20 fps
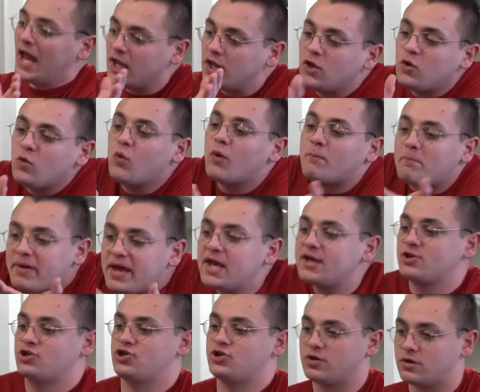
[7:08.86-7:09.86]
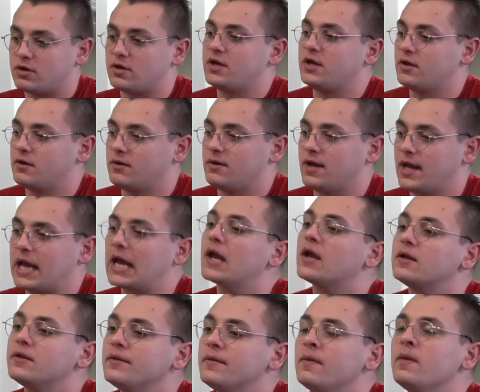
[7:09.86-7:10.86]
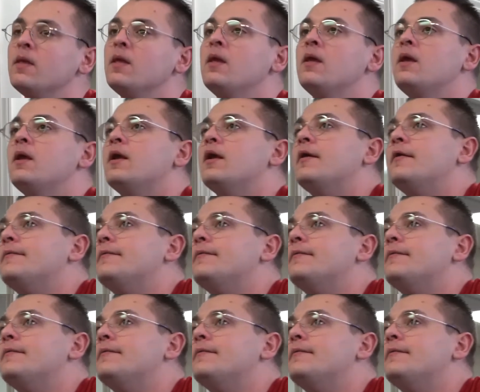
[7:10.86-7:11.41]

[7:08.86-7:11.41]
that last line and we didn't even bother correcting him.